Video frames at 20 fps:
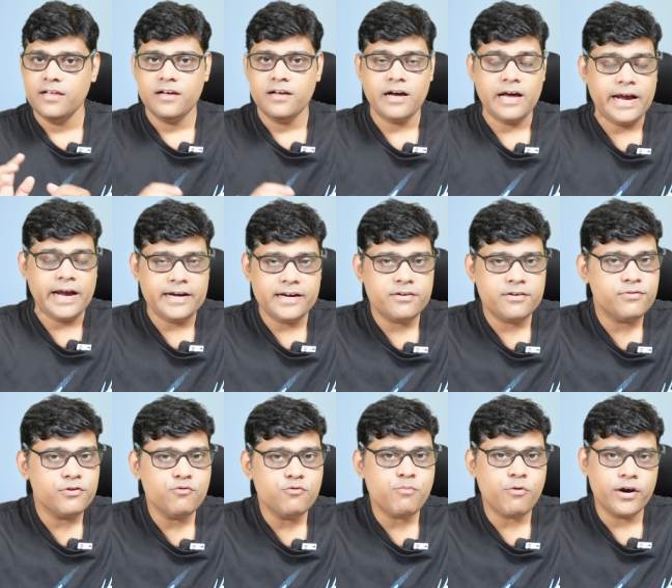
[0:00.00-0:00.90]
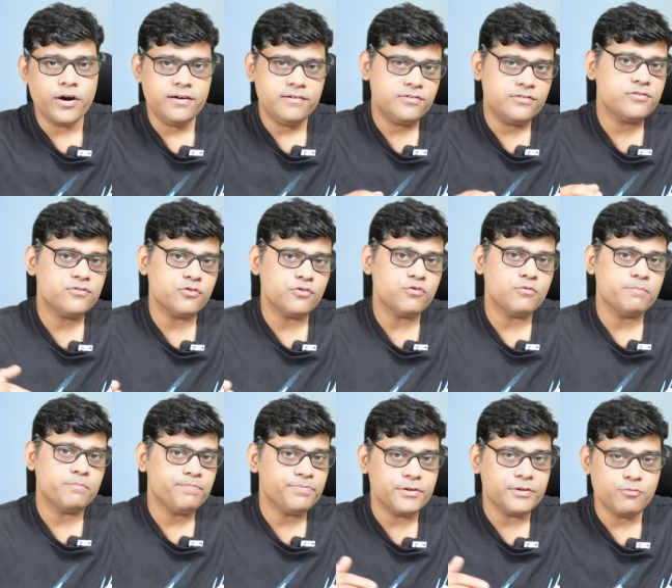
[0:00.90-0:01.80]
added few points
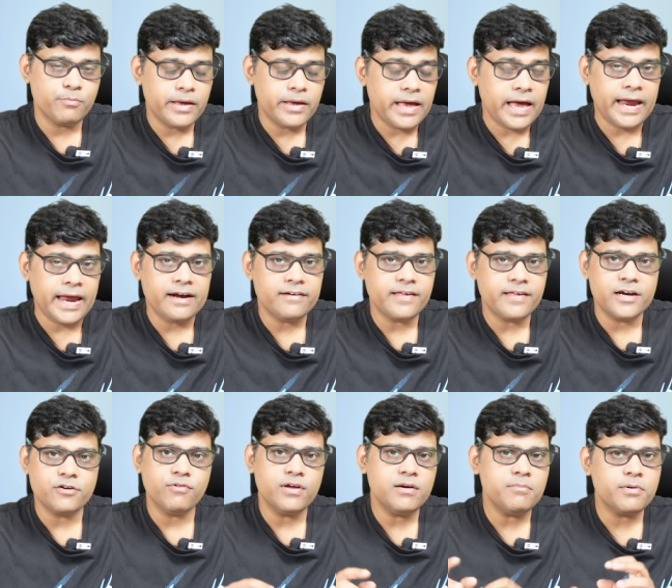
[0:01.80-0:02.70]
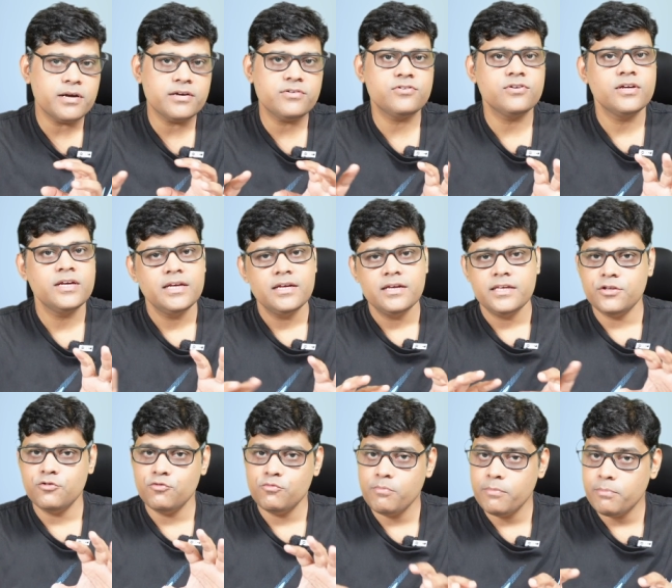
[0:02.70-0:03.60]
so you may add that one but
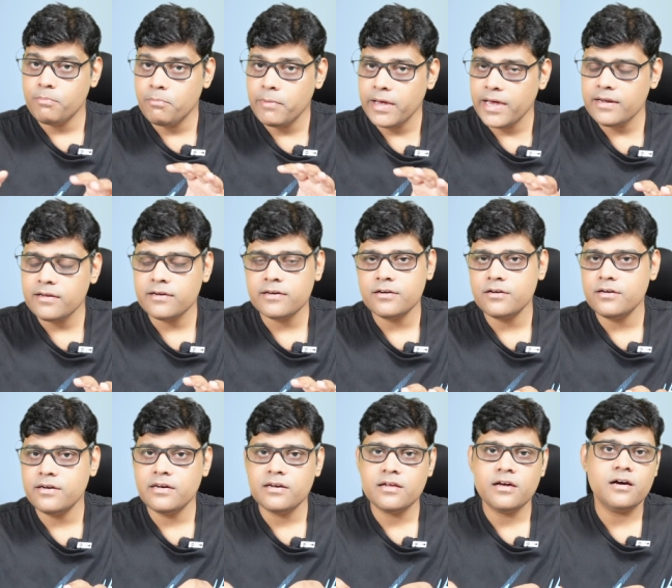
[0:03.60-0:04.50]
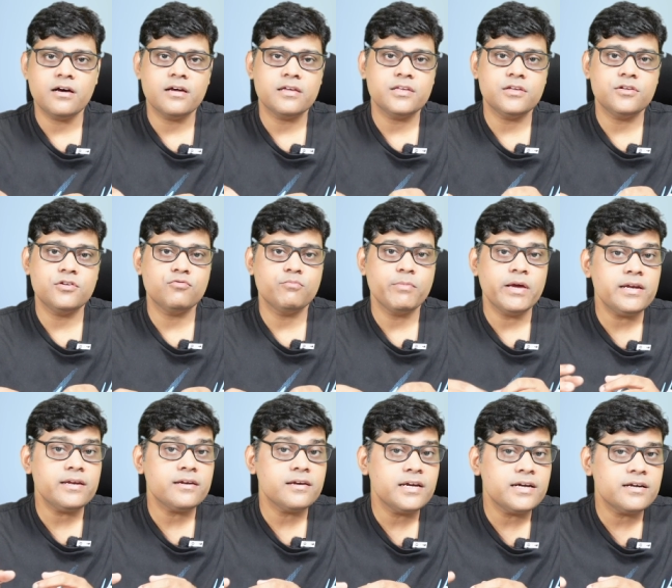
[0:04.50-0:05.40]
you may uh, you
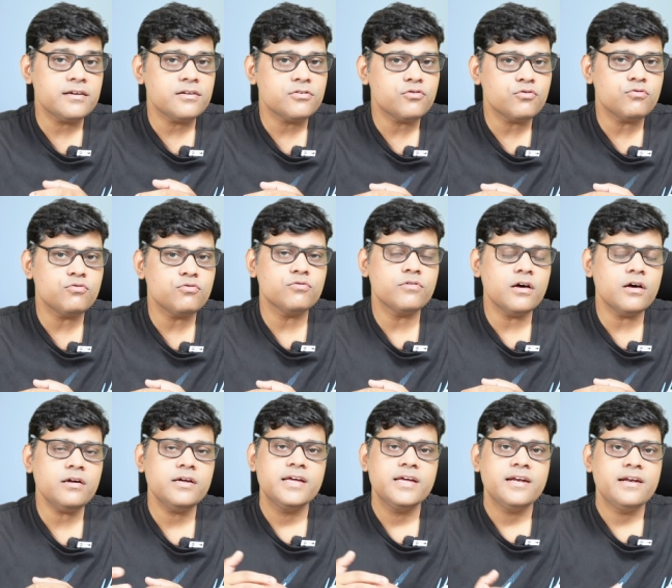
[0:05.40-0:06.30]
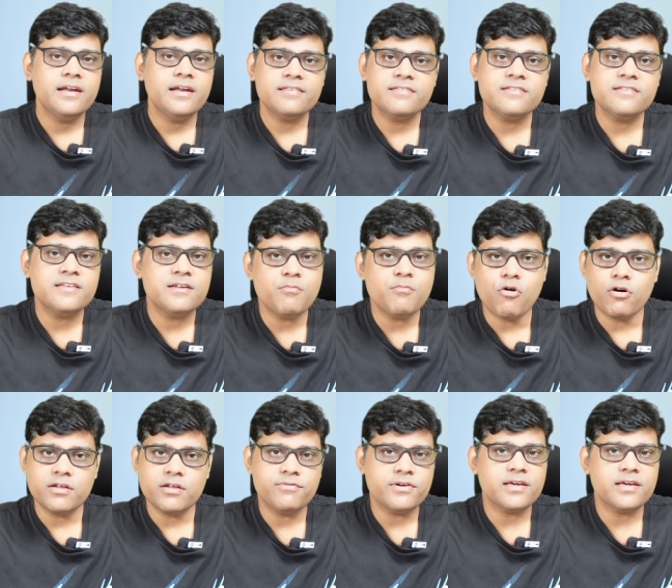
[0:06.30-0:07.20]
may need to do the necessary
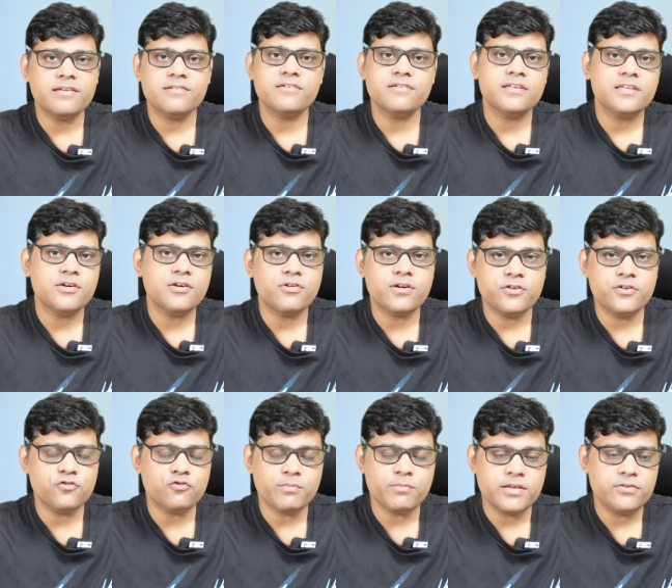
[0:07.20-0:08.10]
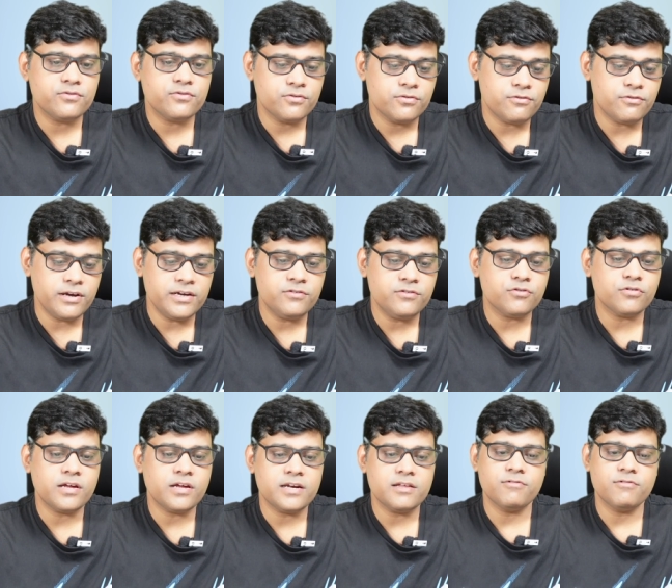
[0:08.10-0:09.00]
modification in your resumes, right?
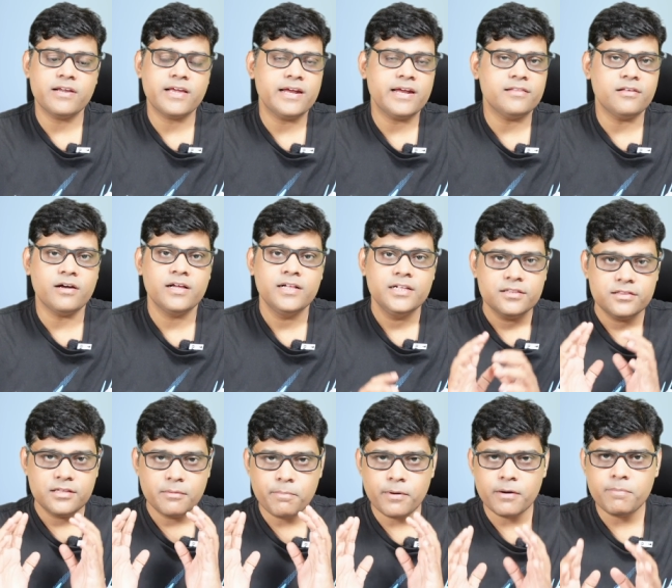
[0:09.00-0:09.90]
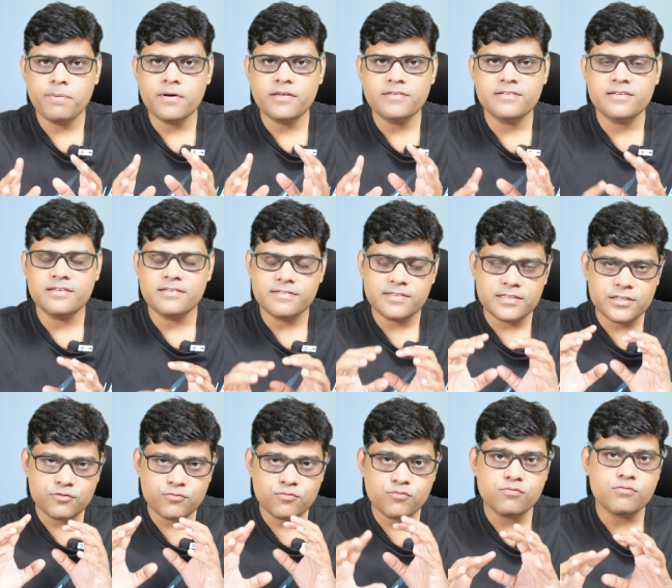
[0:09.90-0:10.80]
So that you will get the. The purpose is
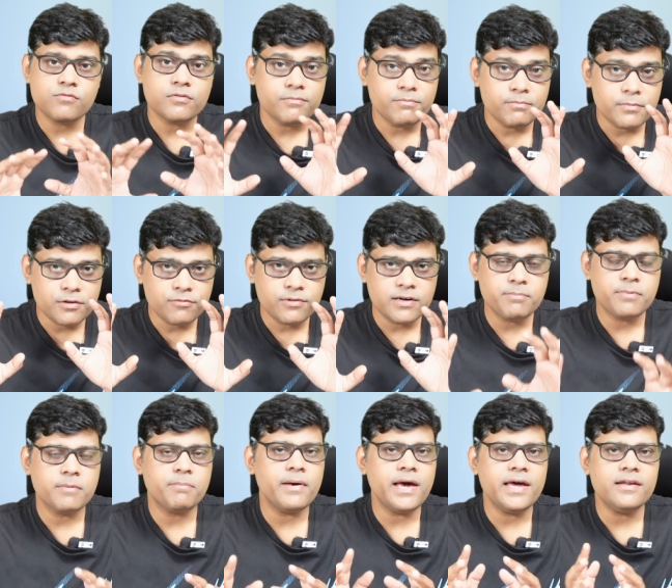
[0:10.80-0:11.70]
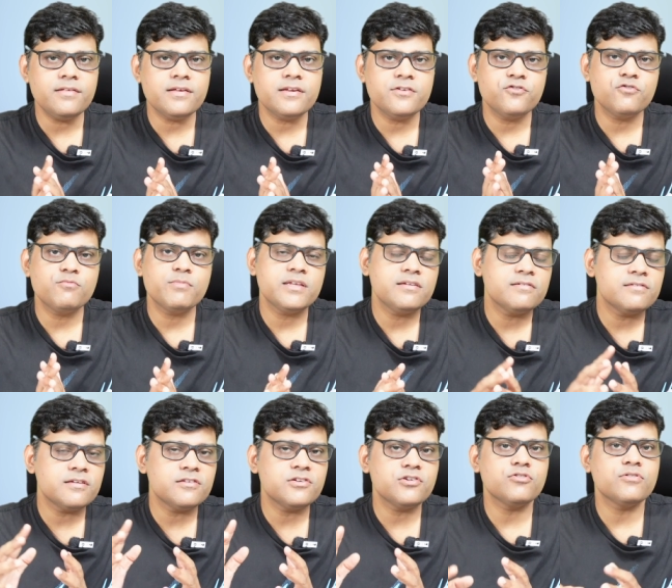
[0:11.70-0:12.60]
you you will prepare the resume in
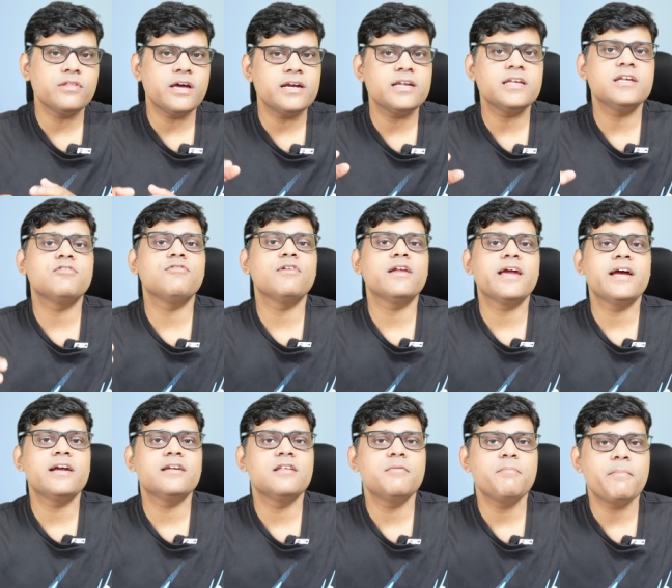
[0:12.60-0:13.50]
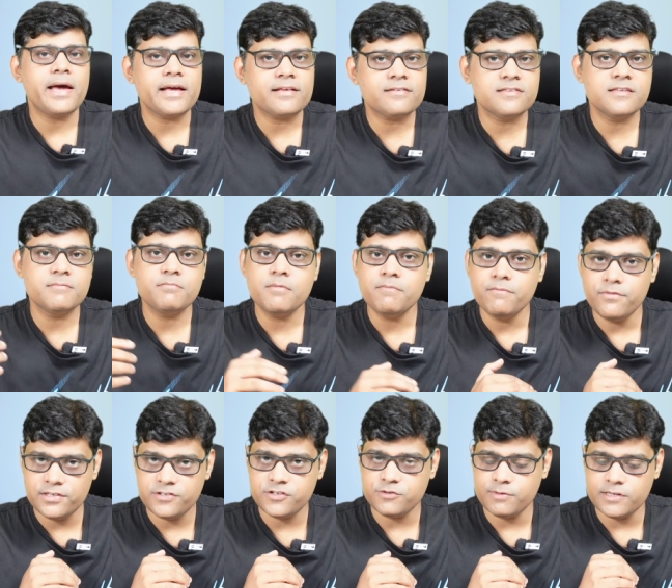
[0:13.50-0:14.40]
such a way that it will get the maximum
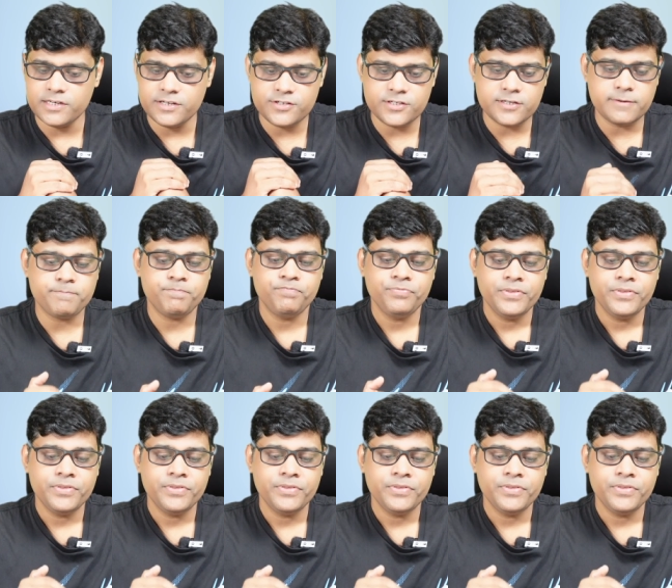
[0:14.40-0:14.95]
visibility.